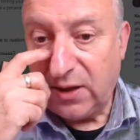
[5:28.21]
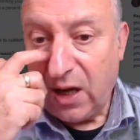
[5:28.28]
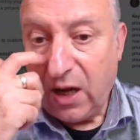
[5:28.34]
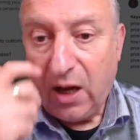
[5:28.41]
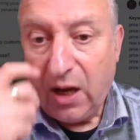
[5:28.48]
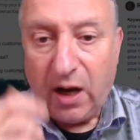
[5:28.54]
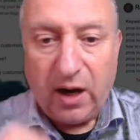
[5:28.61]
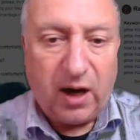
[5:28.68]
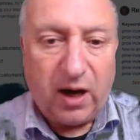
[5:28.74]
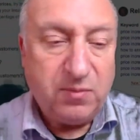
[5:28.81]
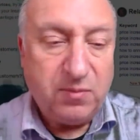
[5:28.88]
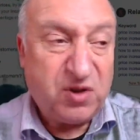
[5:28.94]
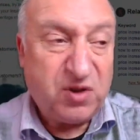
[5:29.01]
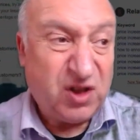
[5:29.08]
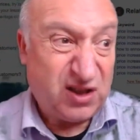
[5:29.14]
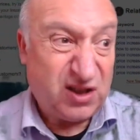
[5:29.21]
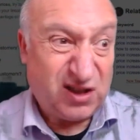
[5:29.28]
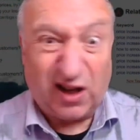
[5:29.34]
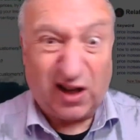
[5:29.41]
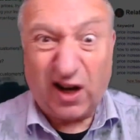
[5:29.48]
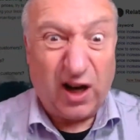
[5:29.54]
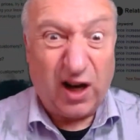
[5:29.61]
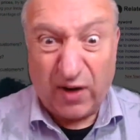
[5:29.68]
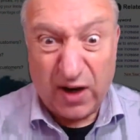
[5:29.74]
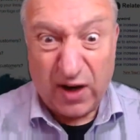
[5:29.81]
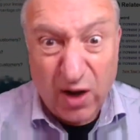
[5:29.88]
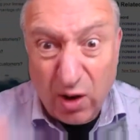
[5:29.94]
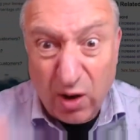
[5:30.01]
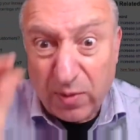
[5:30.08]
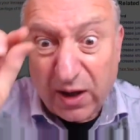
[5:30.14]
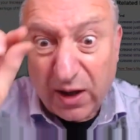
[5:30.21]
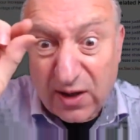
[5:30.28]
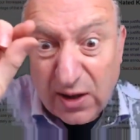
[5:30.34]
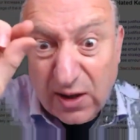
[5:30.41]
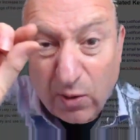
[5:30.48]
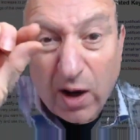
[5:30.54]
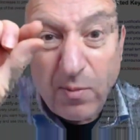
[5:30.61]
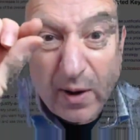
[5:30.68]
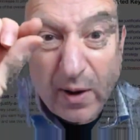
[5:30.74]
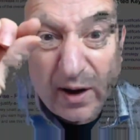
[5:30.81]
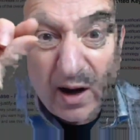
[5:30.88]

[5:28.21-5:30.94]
and I'm just a kind of a nobody, so I better